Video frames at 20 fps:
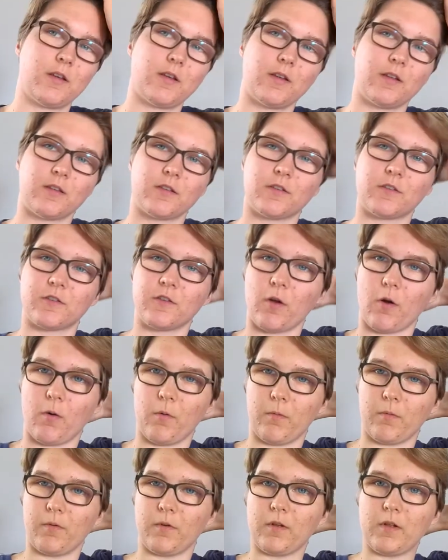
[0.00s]

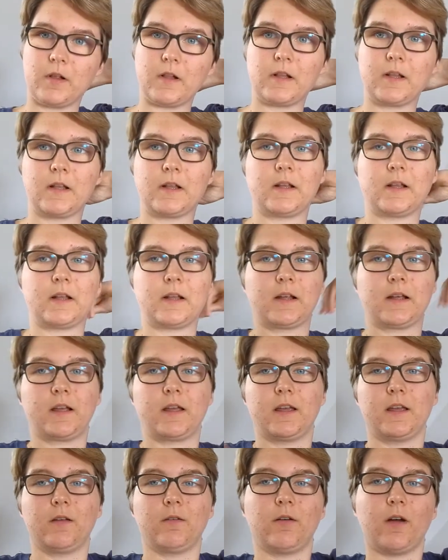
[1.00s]
So
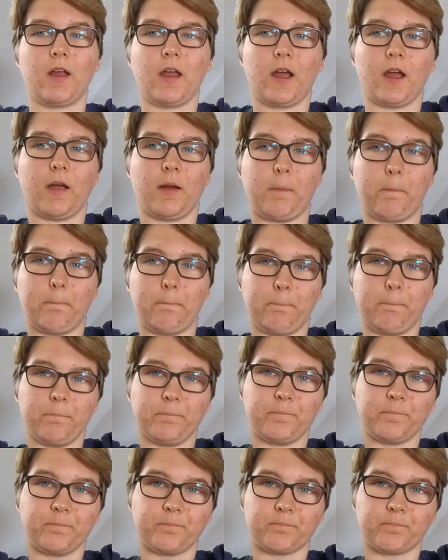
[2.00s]
here I am
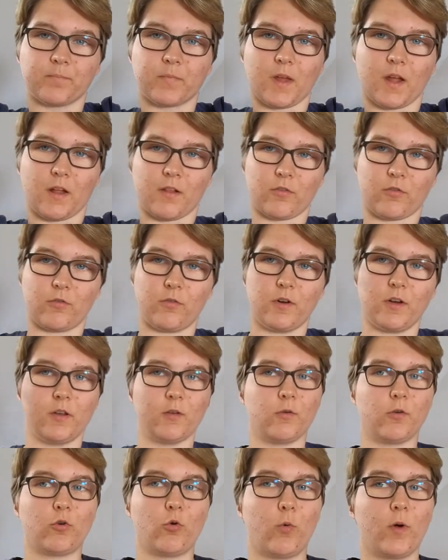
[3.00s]
answering
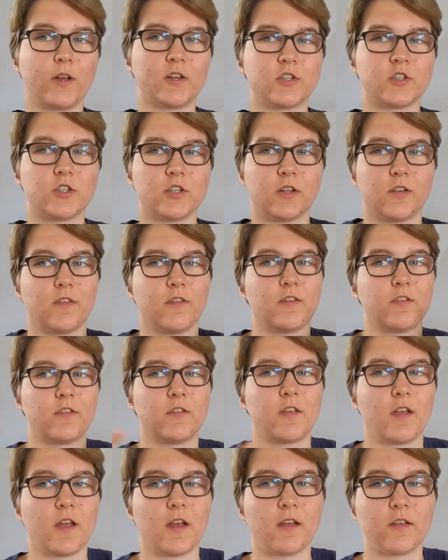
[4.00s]
your
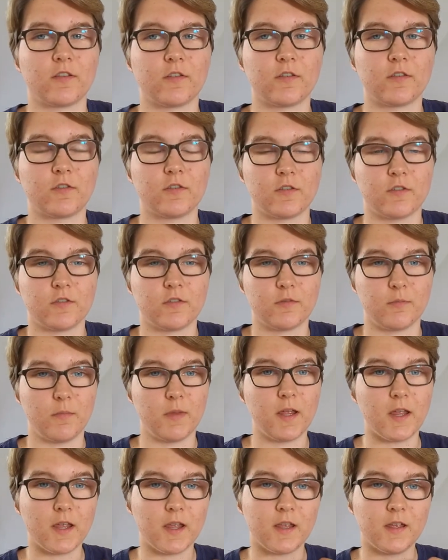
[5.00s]
questions as just
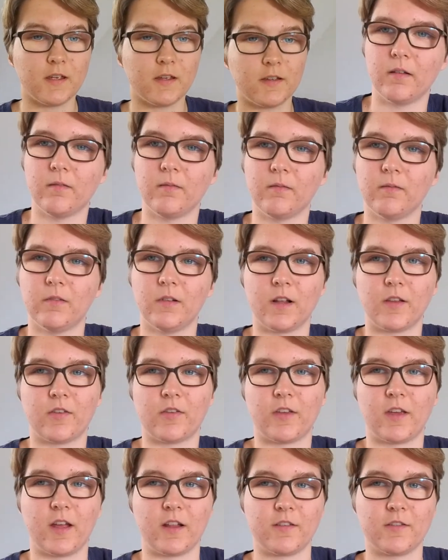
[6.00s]
me.
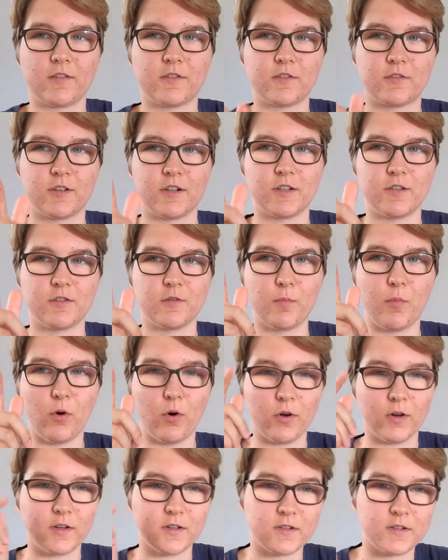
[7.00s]
Let's get straight to the
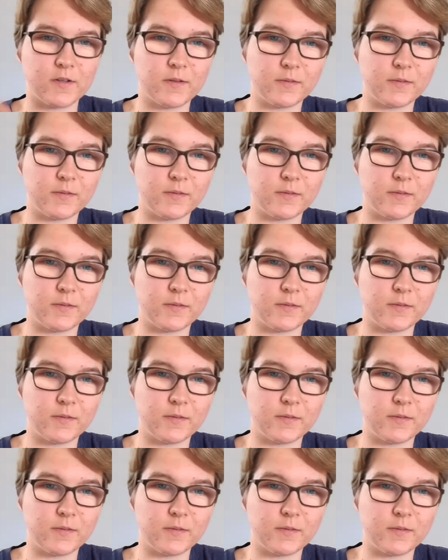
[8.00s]
point.